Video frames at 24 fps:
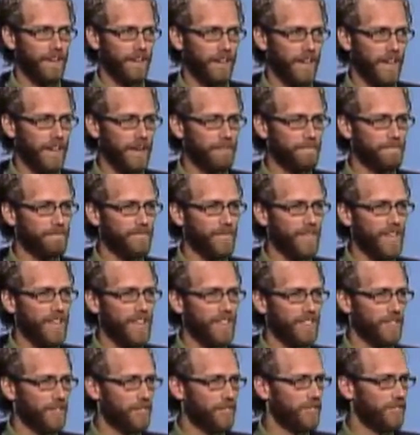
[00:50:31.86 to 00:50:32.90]
Okay?
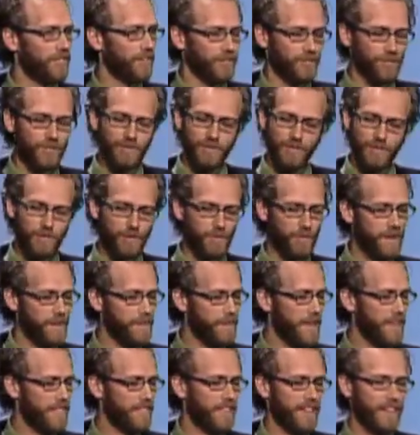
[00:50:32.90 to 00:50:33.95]
There's three
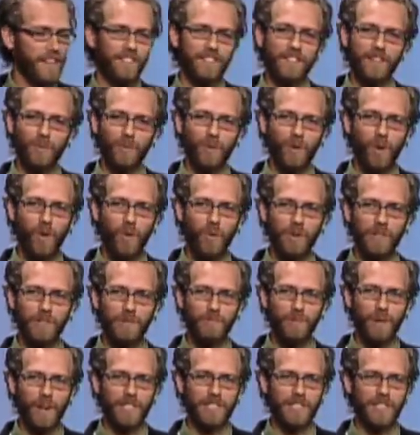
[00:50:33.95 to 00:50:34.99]
main things that were always
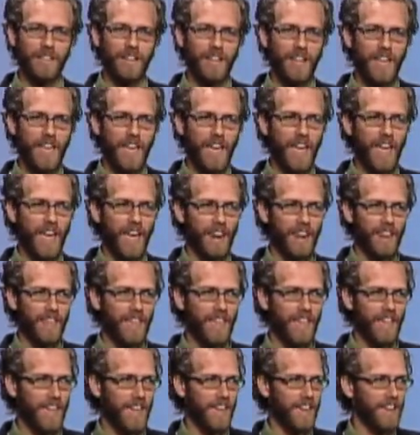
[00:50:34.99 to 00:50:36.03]
present at
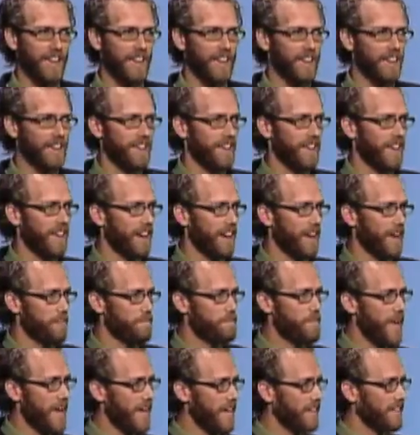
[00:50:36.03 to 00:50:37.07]
a
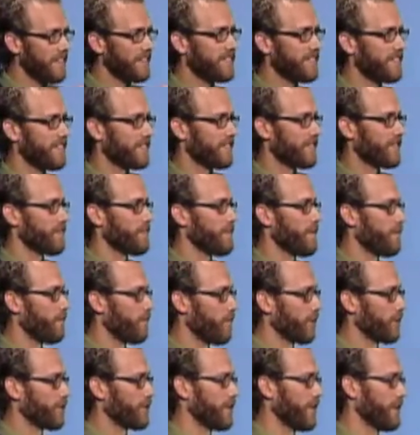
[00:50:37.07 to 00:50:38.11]
pagan system of
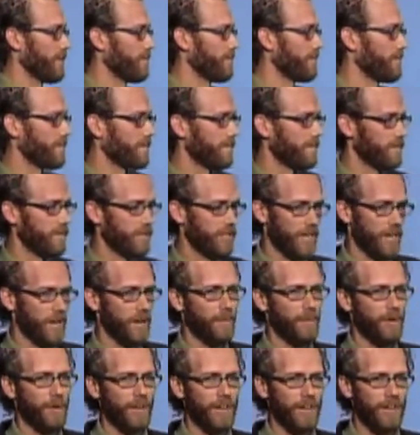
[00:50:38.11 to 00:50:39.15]
worship
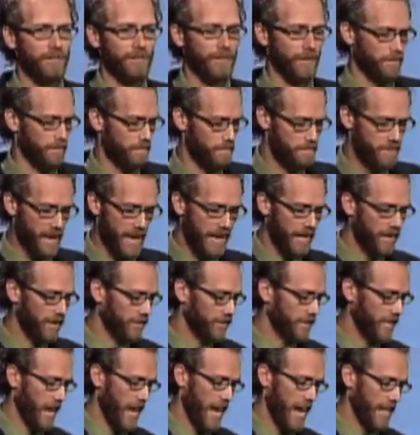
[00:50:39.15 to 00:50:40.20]
ceremony, from Baal
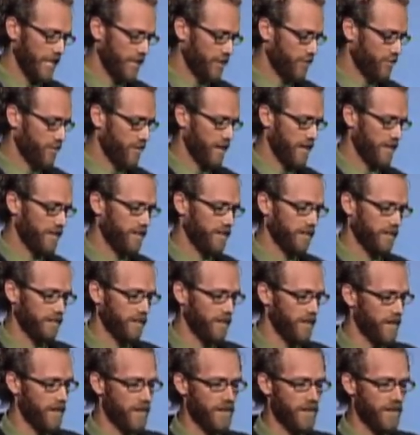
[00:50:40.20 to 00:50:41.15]
to Ashtoreth to